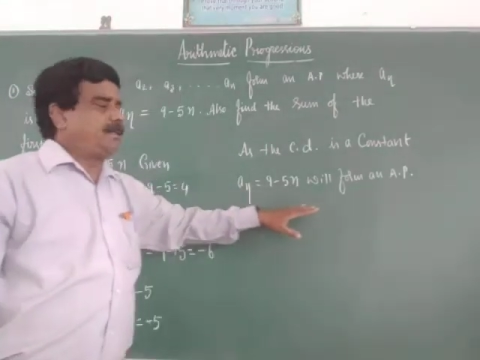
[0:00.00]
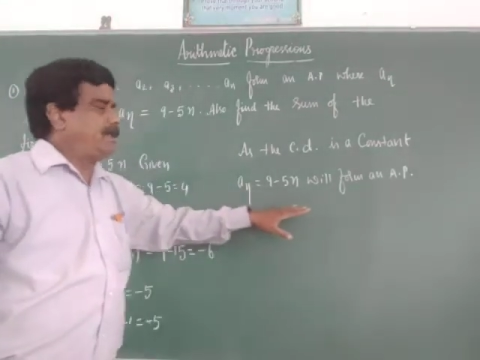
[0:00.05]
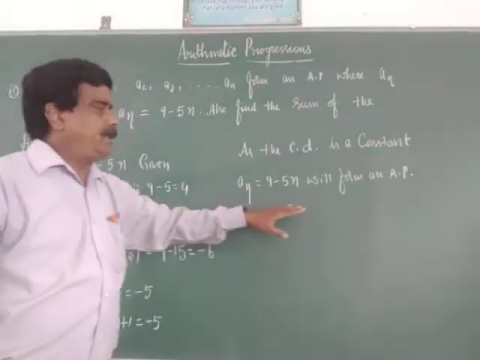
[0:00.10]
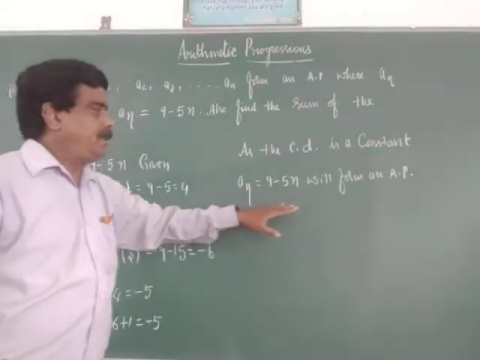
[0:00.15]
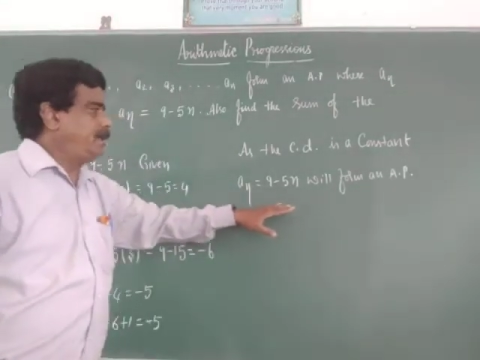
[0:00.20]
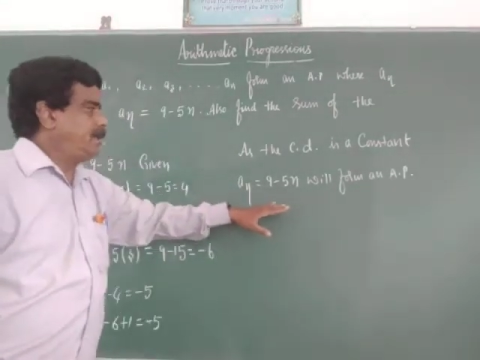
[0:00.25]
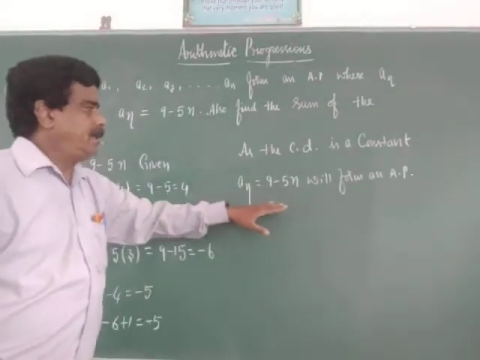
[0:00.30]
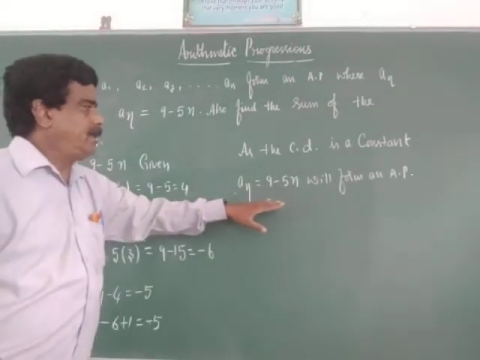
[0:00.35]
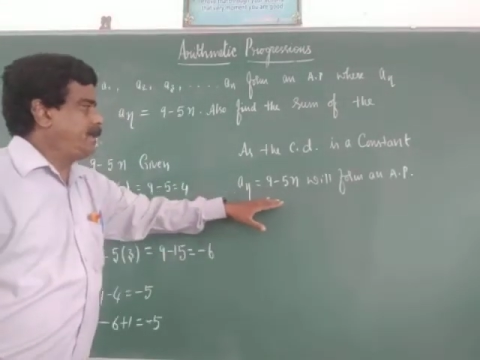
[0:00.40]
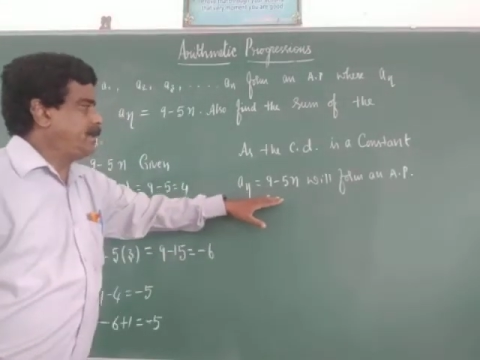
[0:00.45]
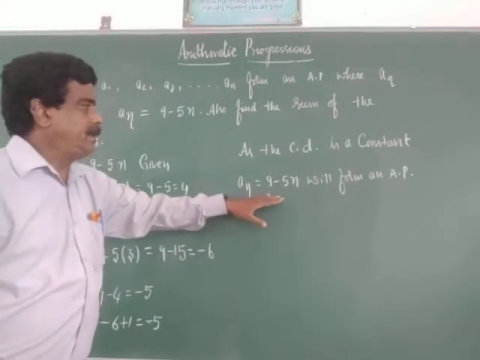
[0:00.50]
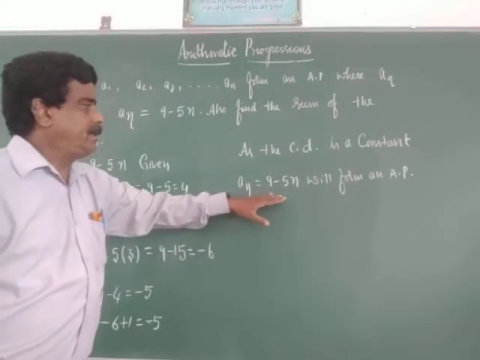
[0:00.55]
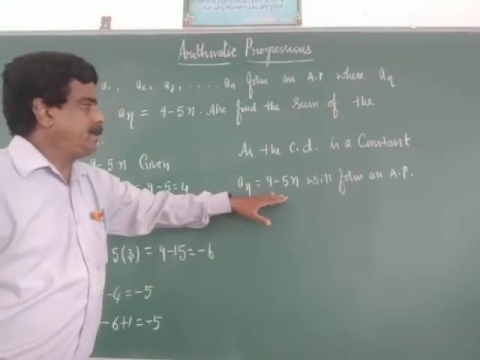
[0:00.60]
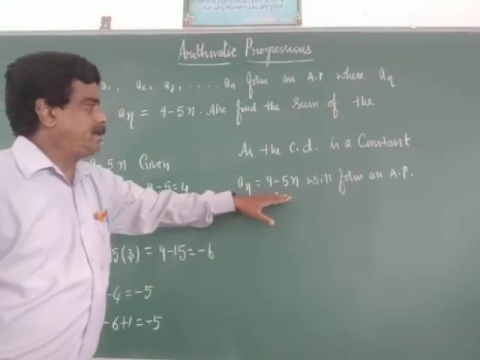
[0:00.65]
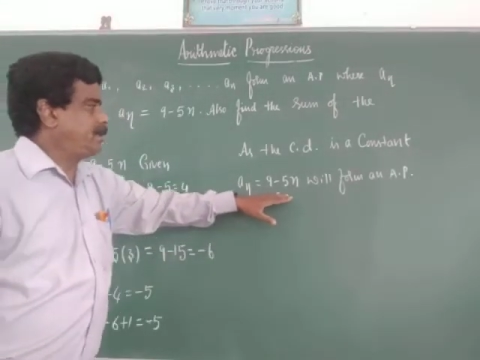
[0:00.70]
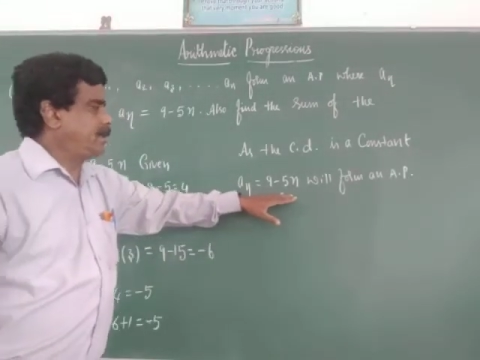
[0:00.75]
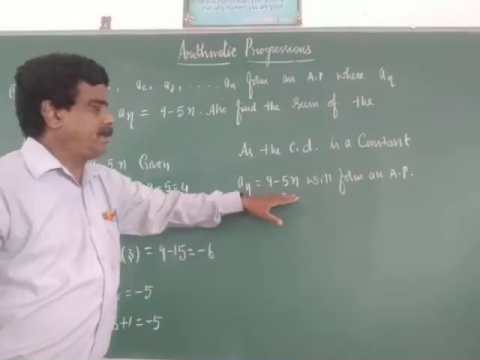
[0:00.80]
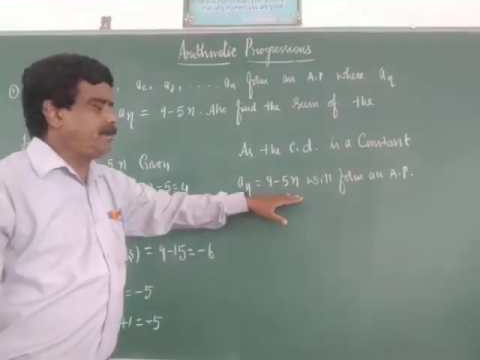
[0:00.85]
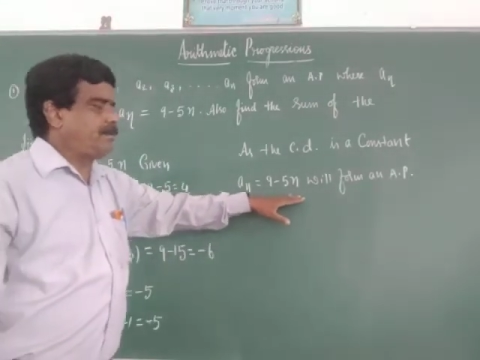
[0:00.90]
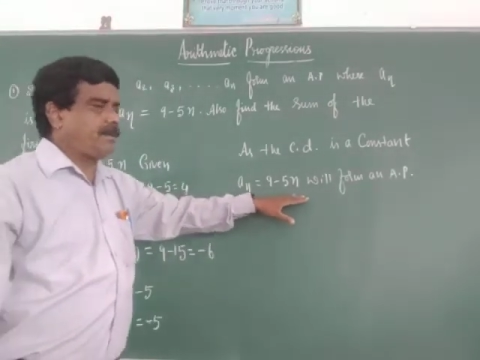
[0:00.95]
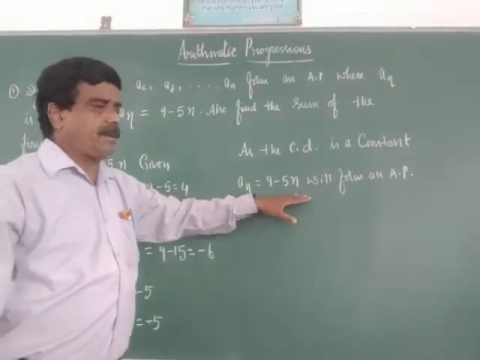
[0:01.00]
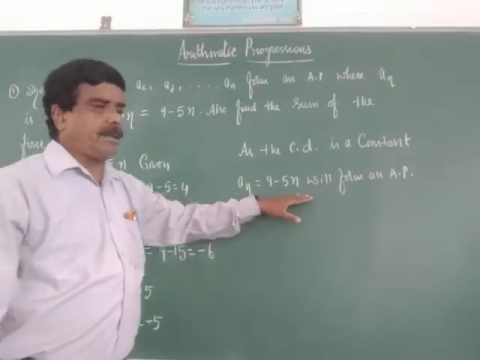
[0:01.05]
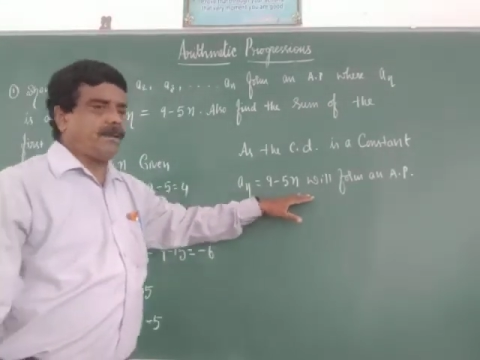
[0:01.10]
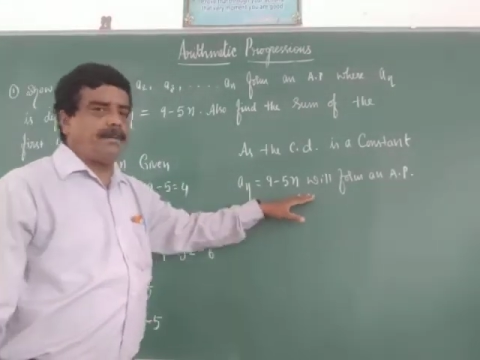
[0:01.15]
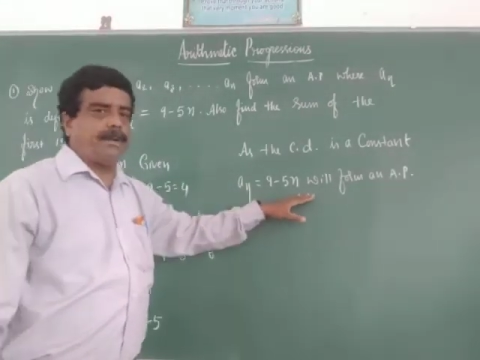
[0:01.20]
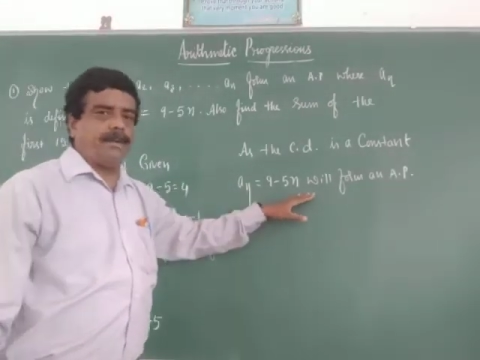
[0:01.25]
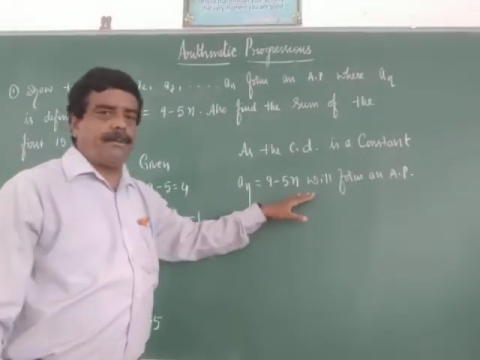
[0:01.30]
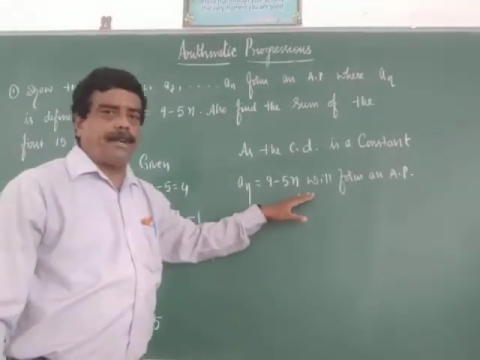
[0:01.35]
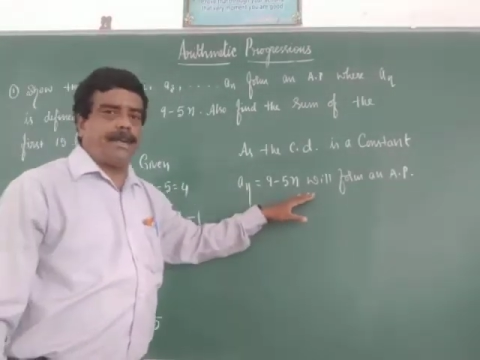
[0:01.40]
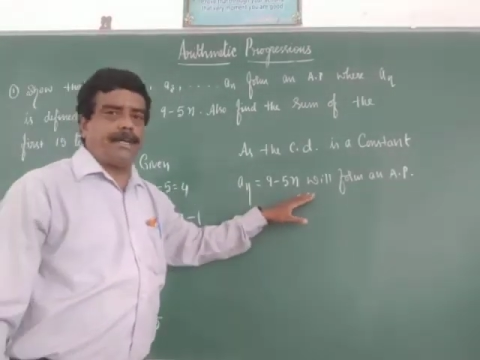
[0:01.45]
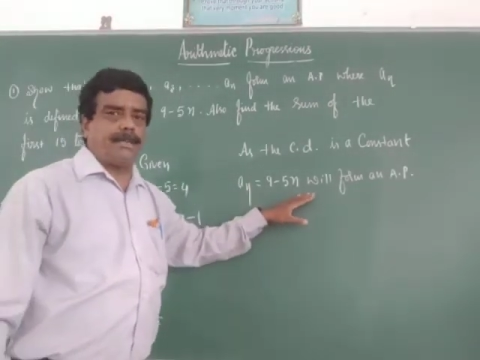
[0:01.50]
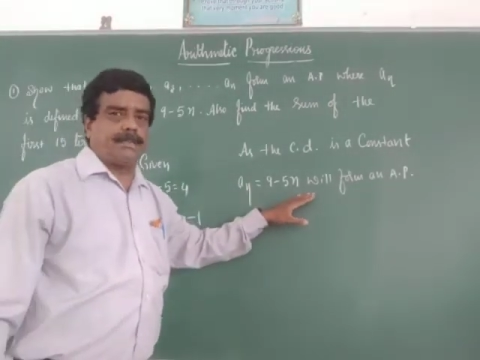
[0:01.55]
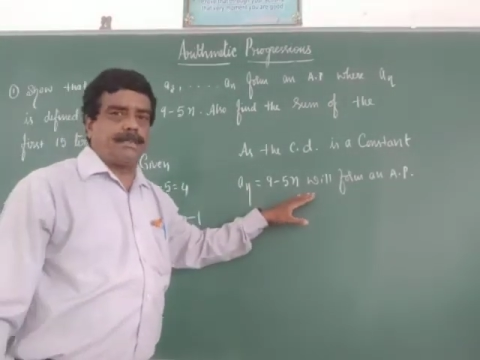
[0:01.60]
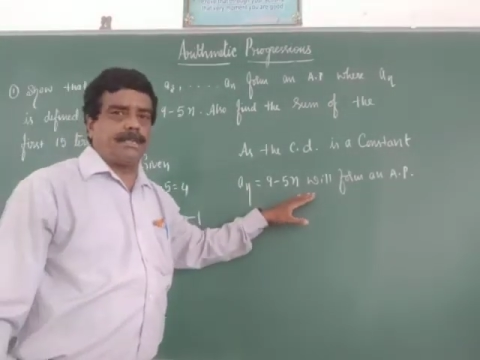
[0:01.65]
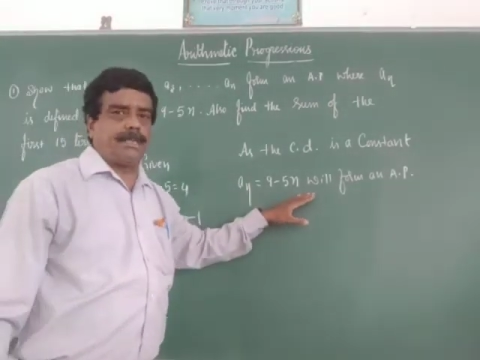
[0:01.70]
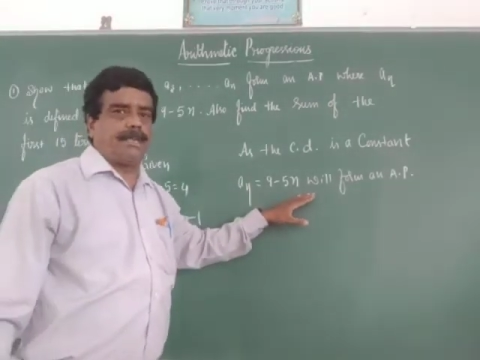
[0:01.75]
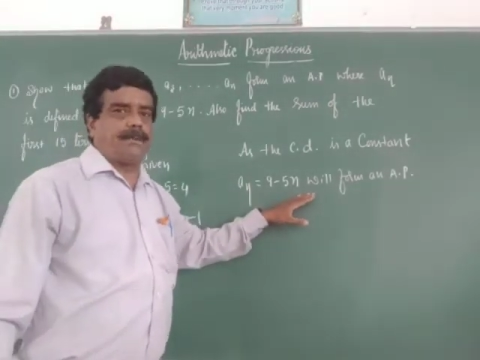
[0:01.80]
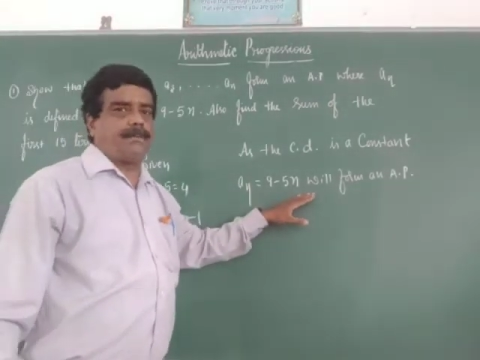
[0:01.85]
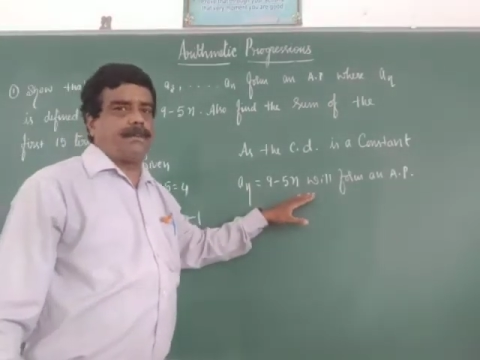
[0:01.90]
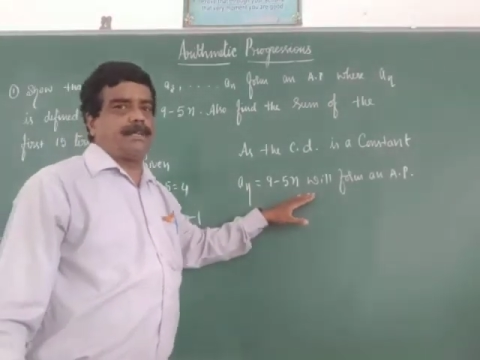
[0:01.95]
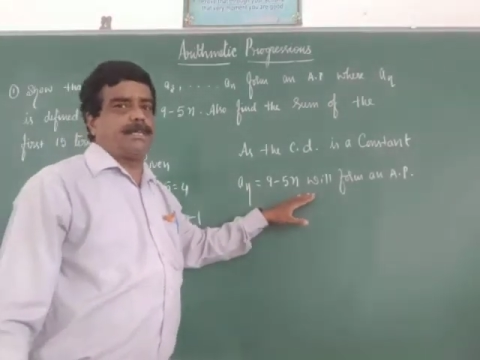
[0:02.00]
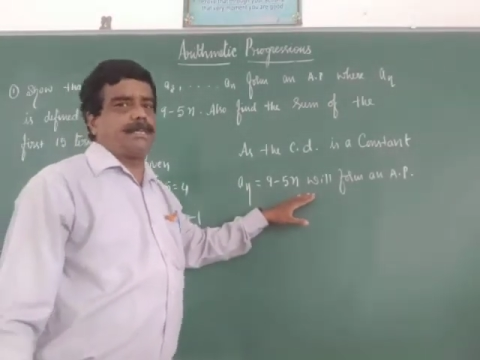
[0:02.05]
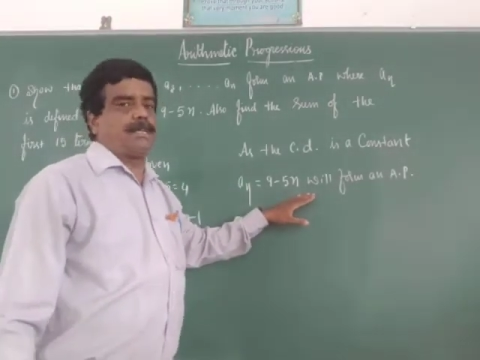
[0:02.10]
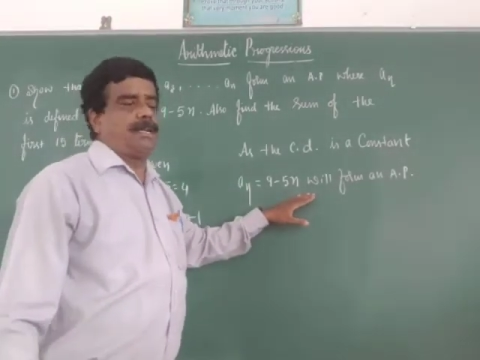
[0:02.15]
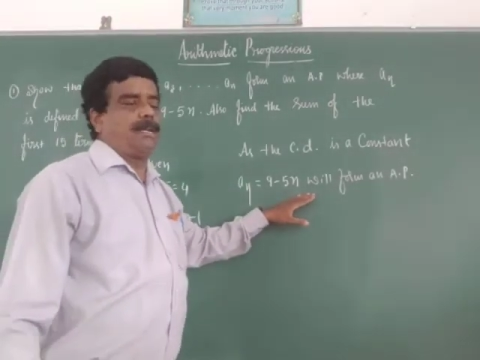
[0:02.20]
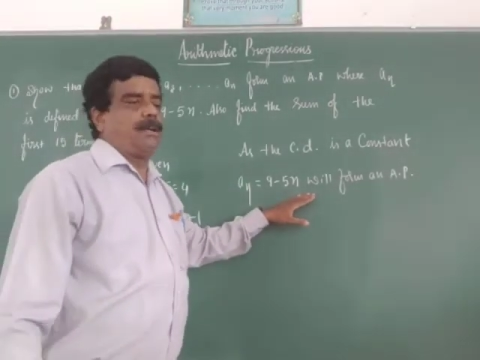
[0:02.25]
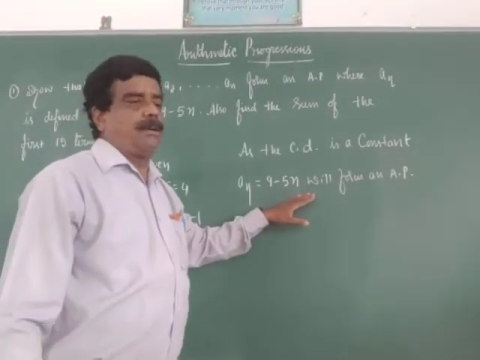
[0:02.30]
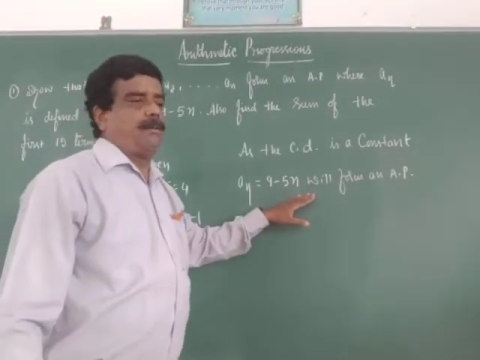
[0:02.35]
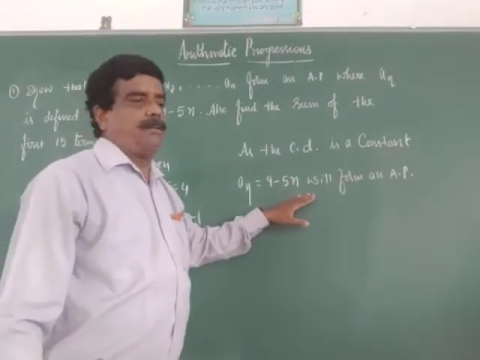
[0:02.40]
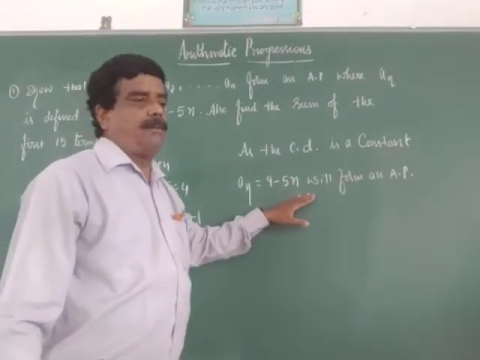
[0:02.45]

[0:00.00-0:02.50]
the nth term given by the sequence